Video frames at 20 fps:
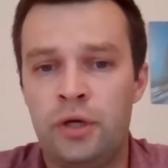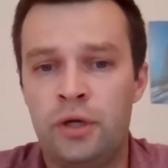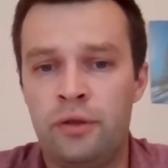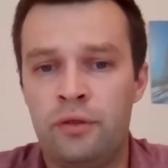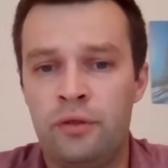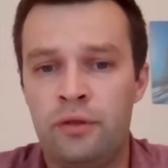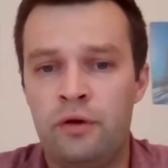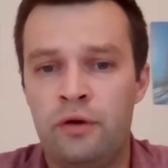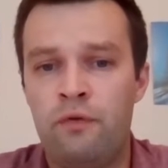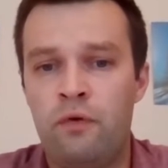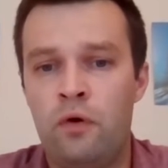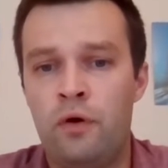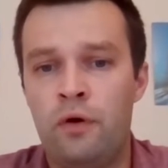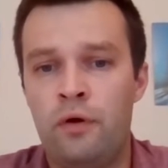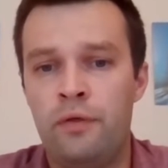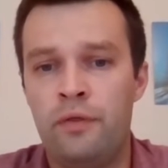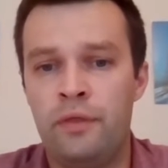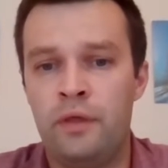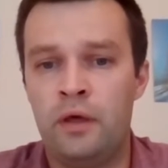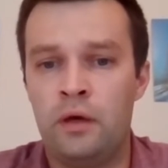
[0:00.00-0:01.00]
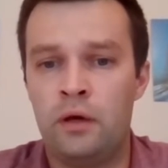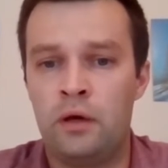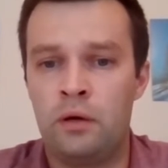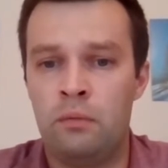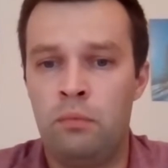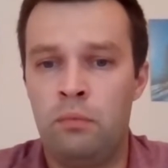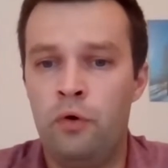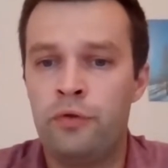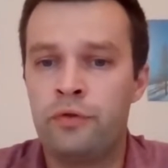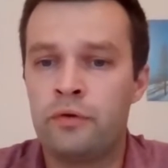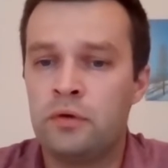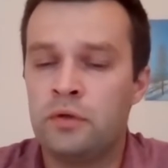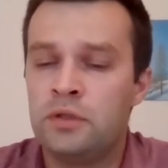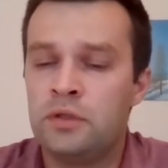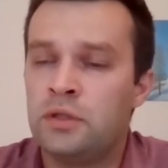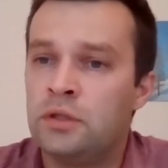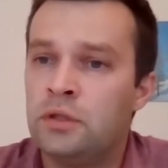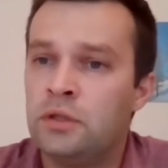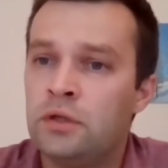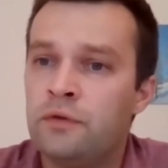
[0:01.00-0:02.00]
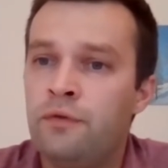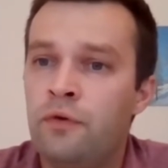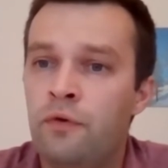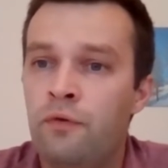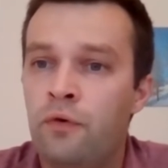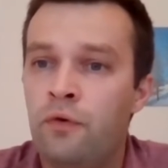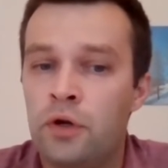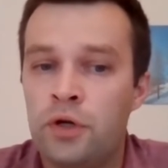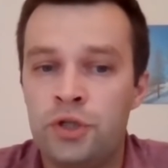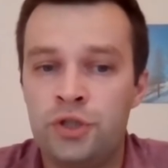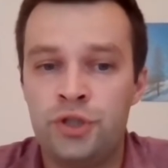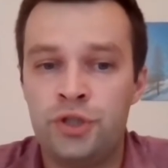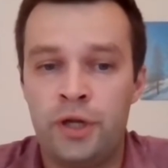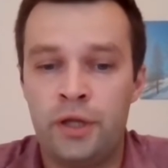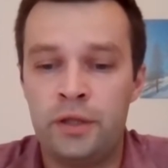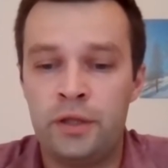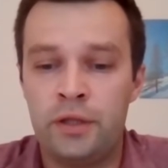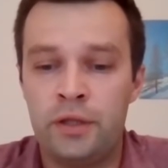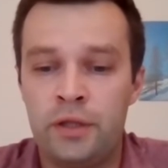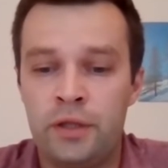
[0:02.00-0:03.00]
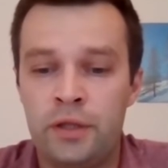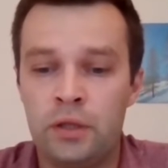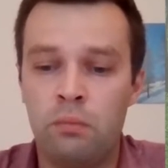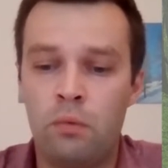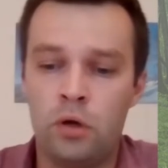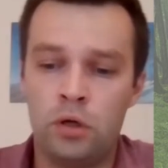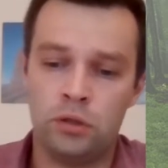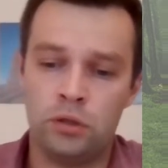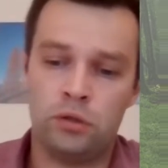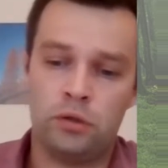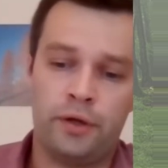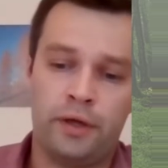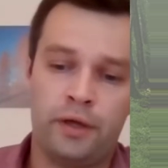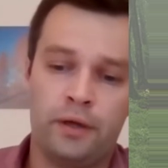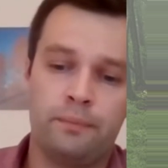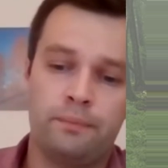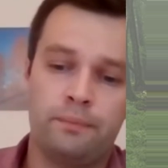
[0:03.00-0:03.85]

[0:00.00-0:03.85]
and therefore they are both considered for forest genetic monitoring.